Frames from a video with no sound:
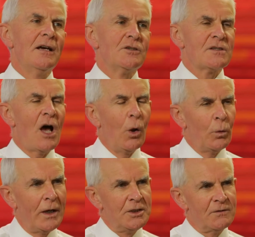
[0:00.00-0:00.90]
just the
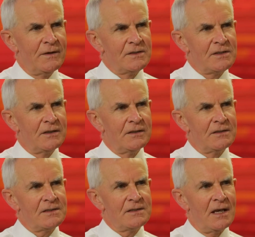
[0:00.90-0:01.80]
whole range of
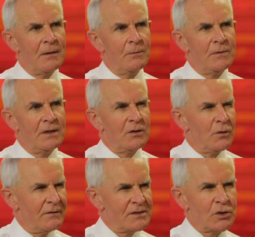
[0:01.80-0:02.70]
incidents, the
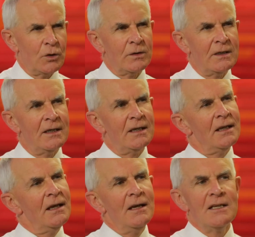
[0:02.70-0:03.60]
degree of scrutiny,